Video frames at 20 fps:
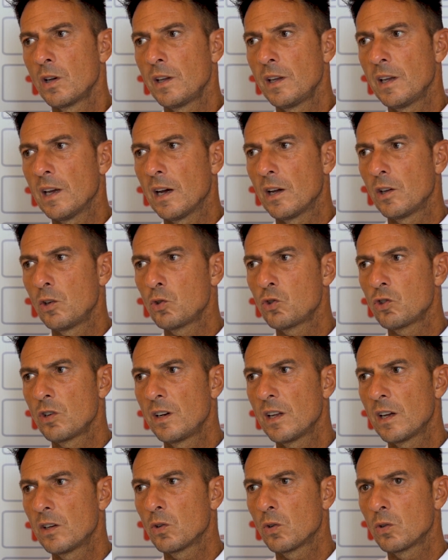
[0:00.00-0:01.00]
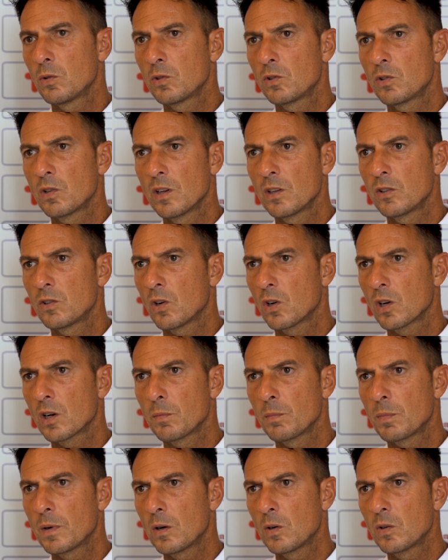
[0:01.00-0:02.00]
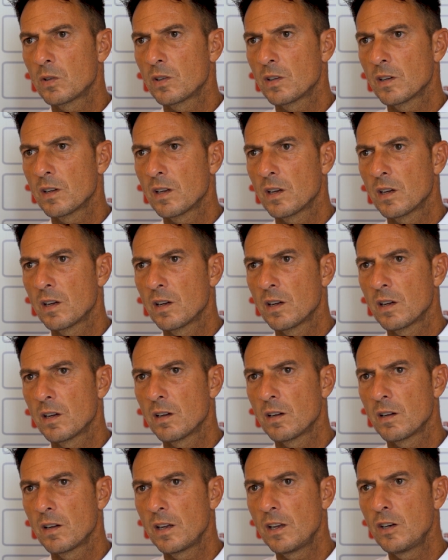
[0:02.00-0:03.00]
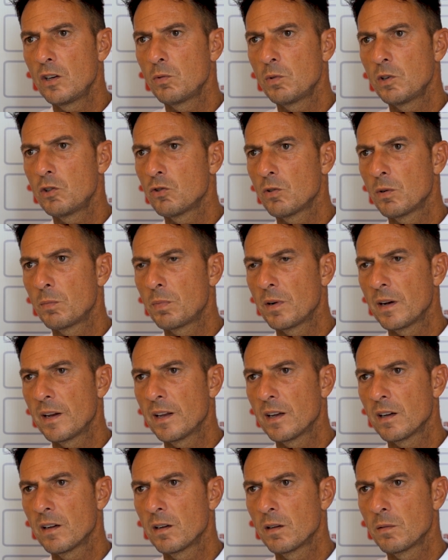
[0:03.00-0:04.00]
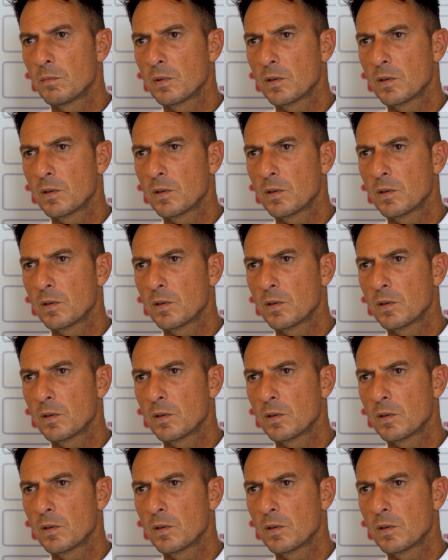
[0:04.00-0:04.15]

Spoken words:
Yeah, usually I don't talk about individual player,